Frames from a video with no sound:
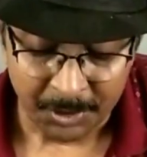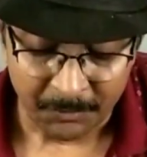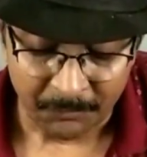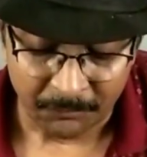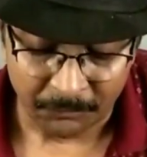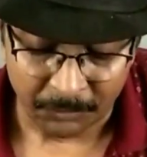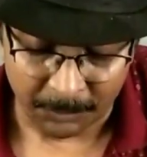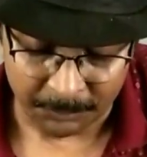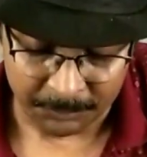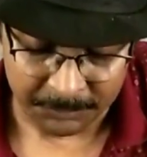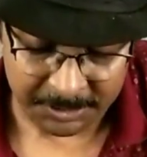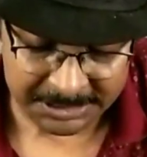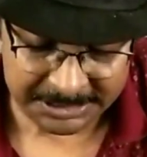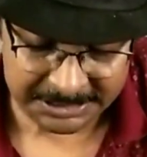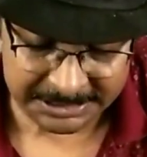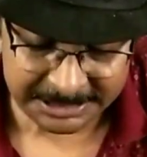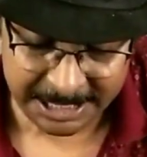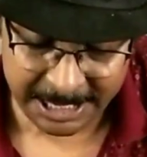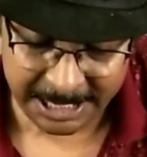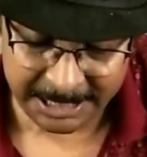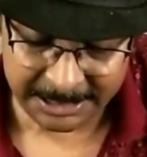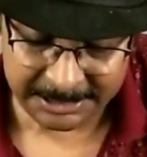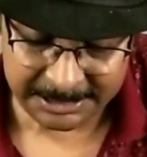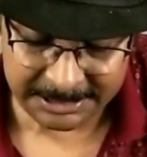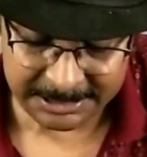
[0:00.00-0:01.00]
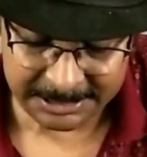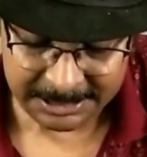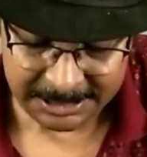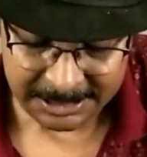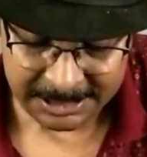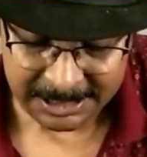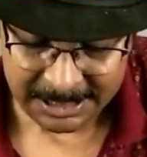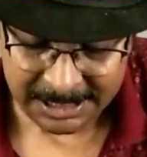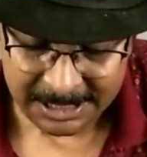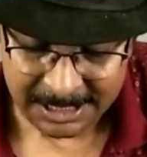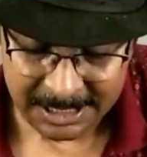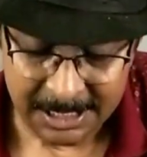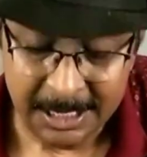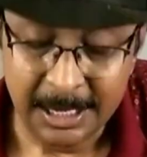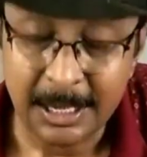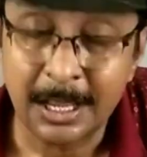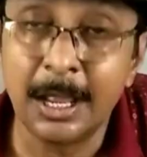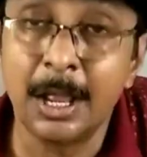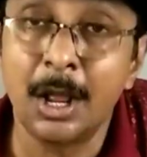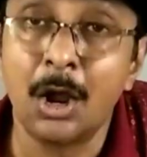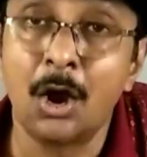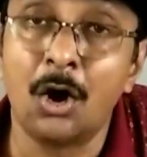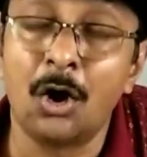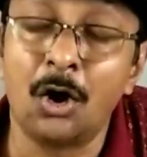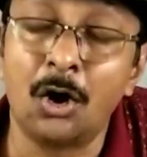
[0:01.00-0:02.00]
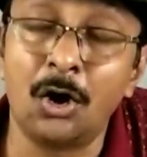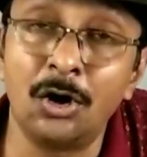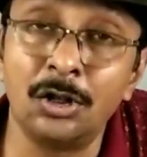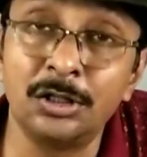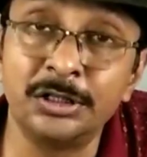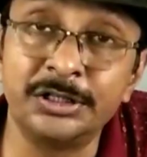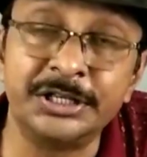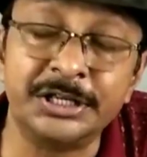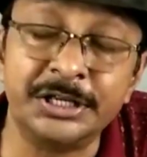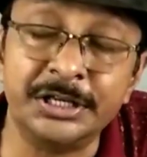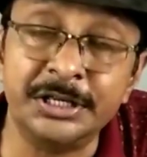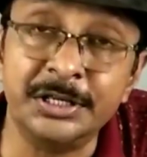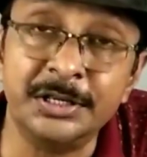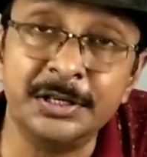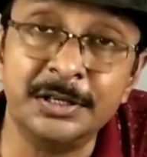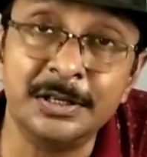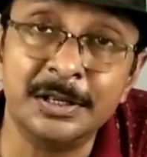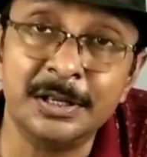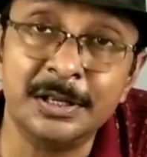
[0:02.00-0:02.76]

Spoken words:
From this side, all the